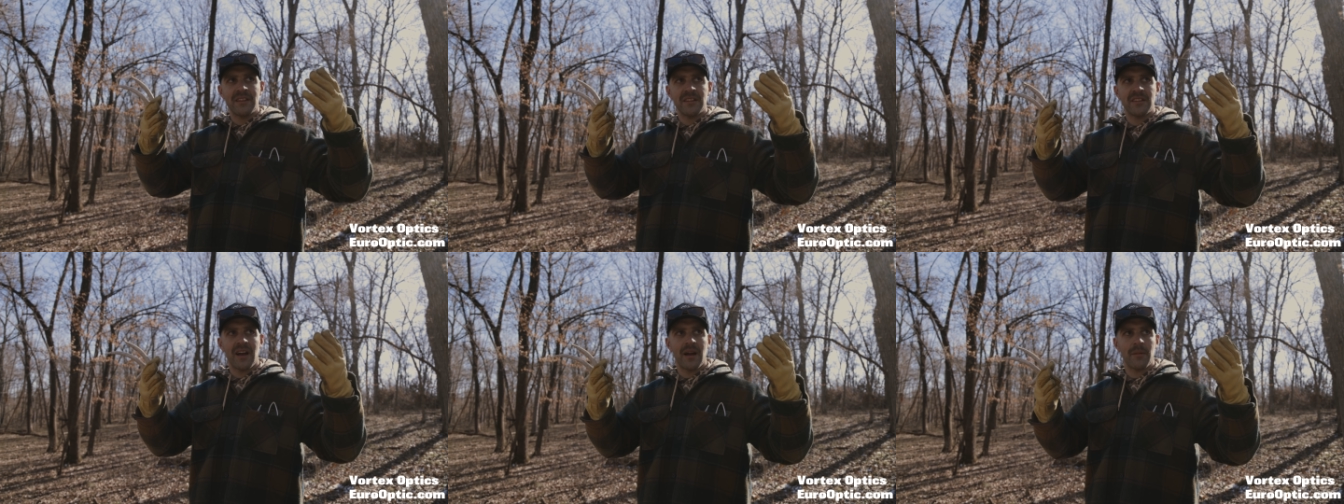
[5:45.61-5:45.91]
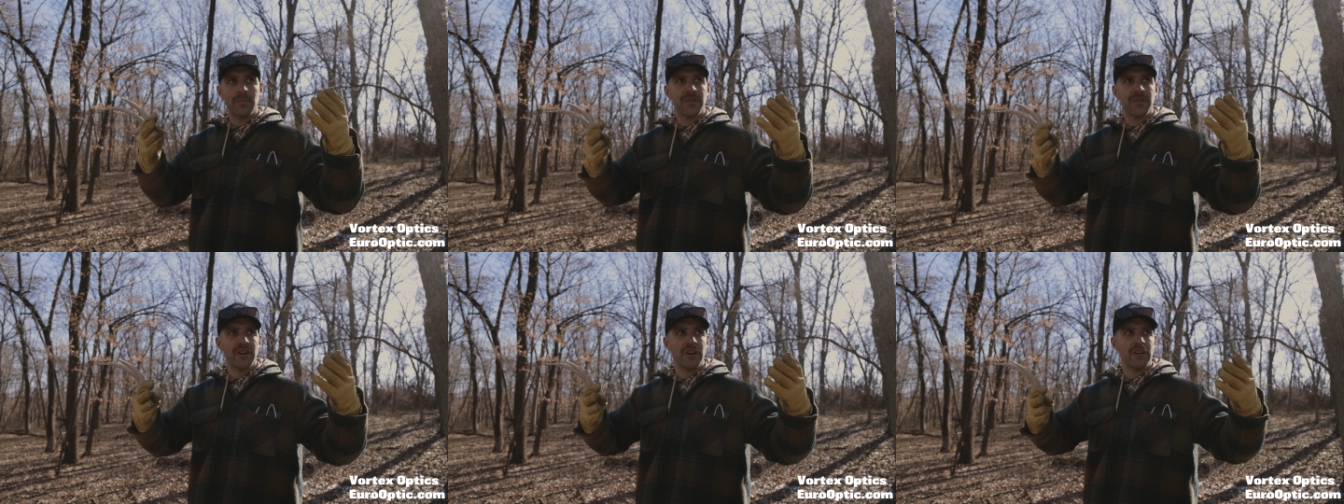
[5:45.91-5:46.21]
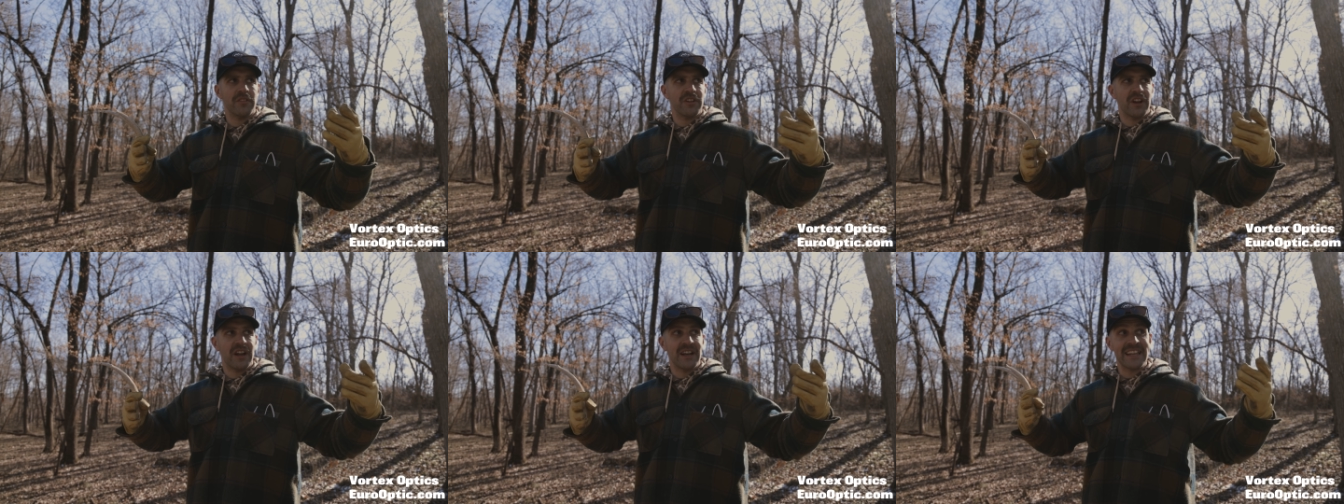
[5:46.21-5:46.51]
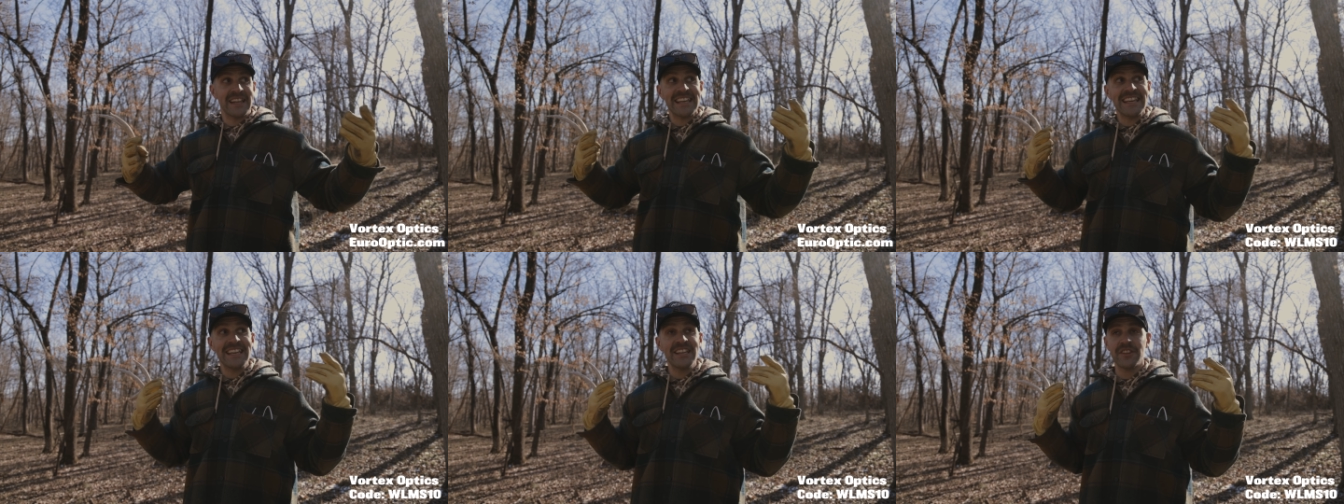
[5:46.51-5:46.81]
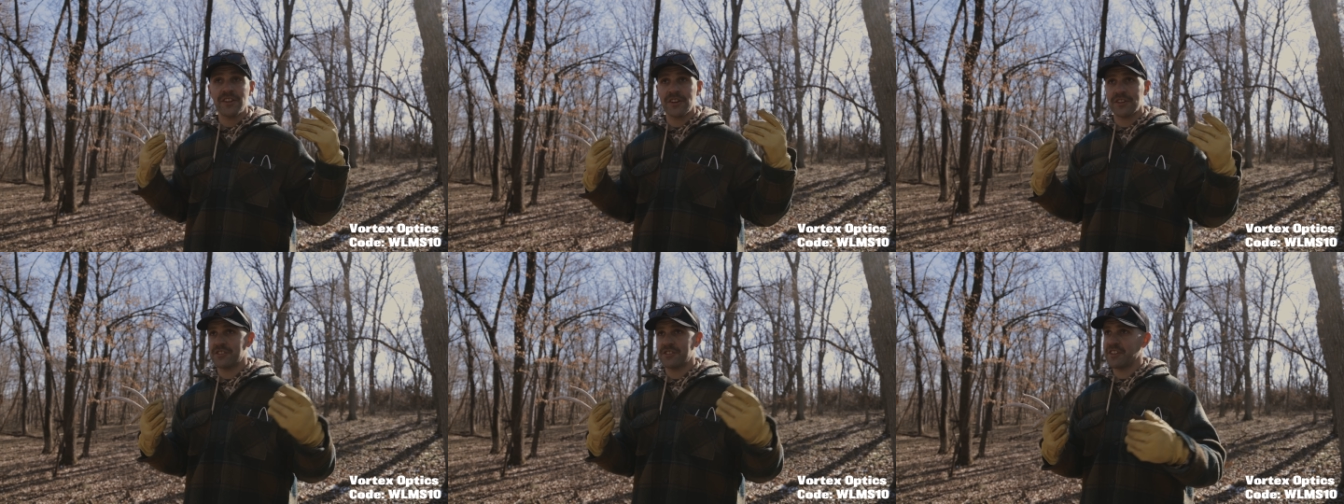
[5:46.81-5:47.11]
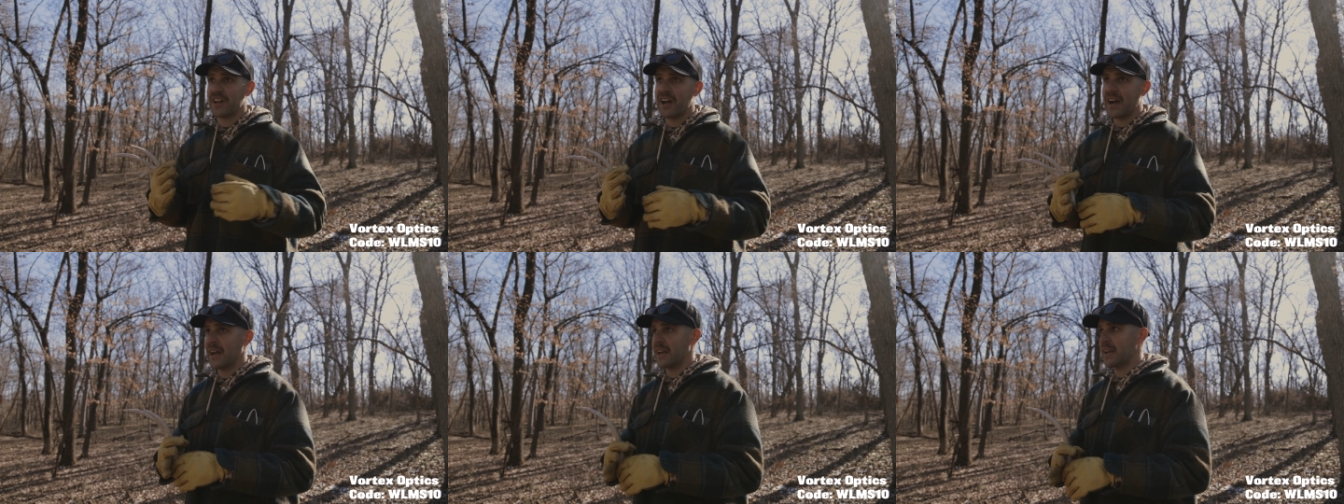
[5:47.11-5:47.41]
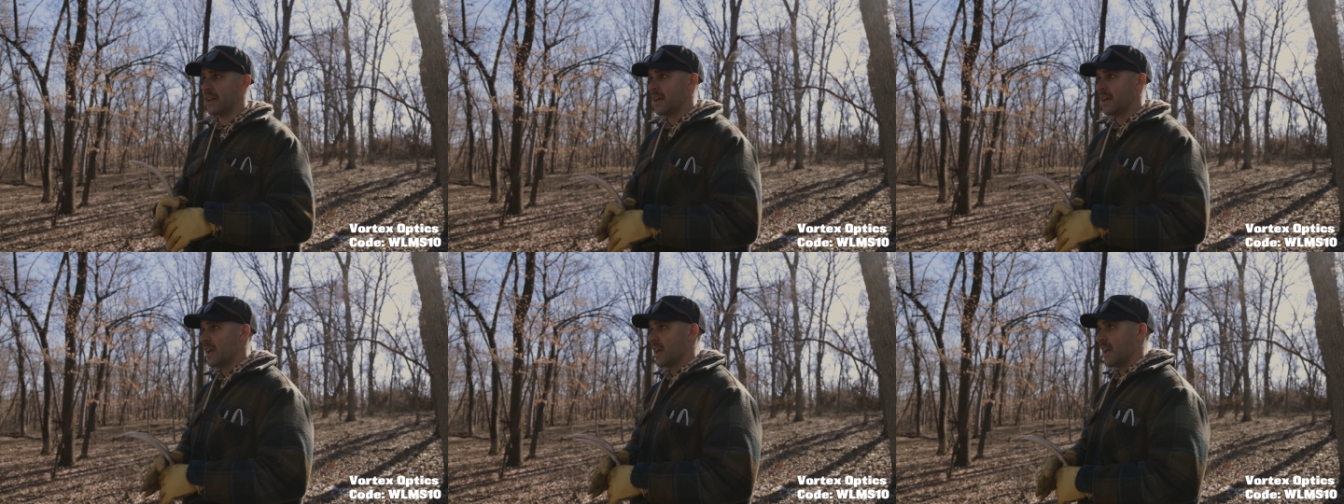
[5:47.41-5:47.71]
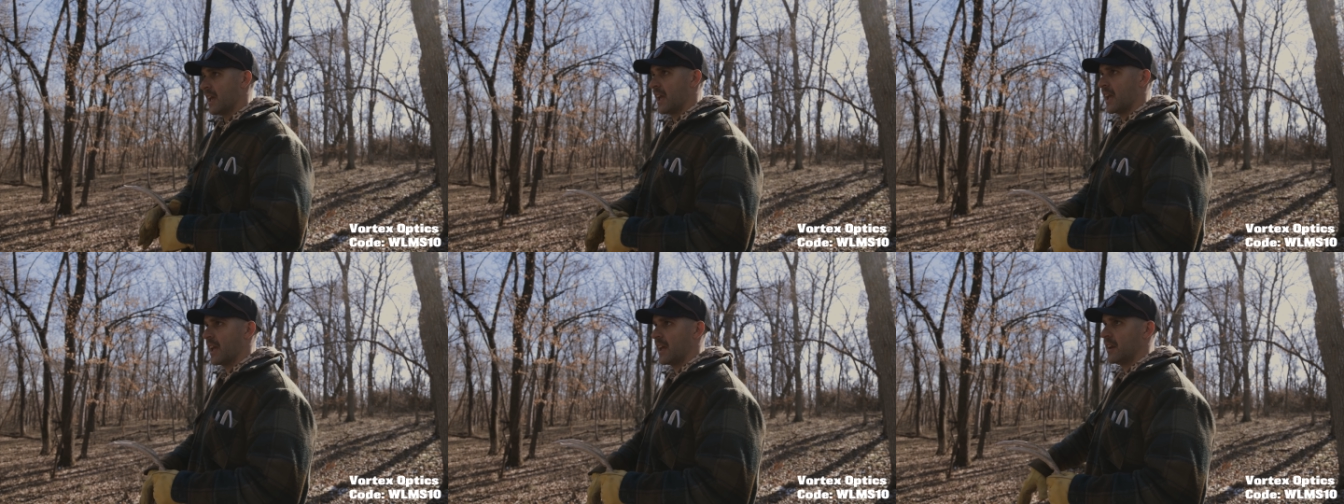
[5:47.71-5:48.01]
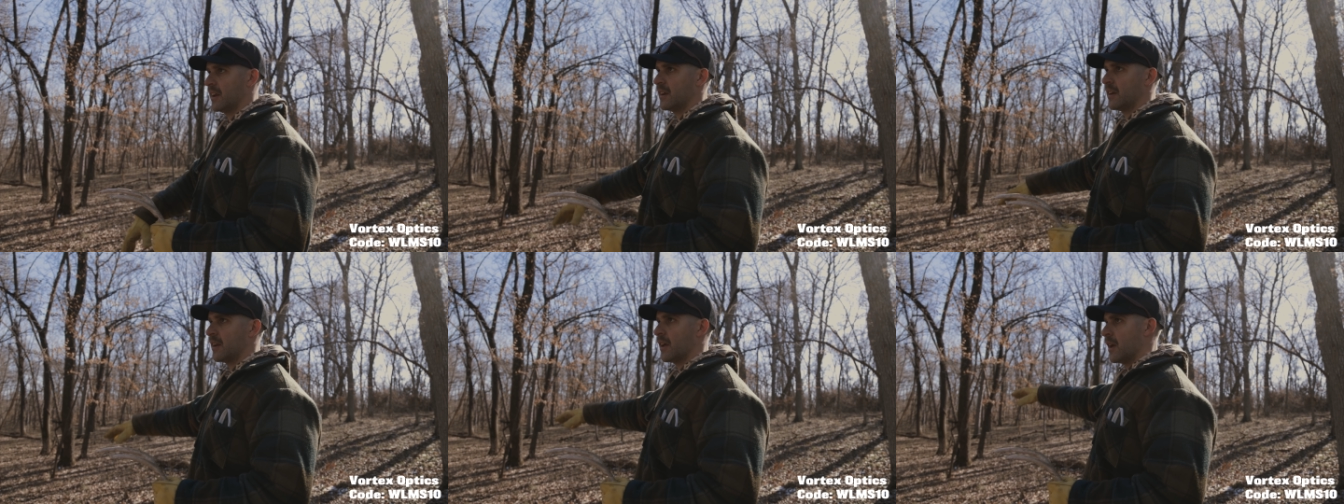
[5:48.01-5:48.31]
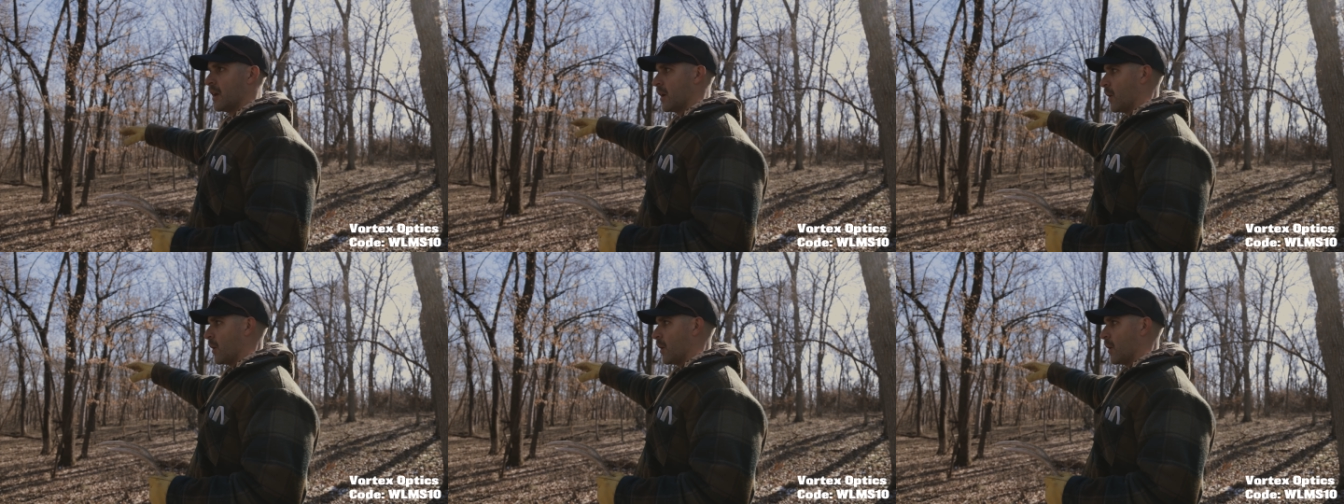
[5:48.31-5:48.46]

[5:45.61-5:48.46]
the top third of it on either side. And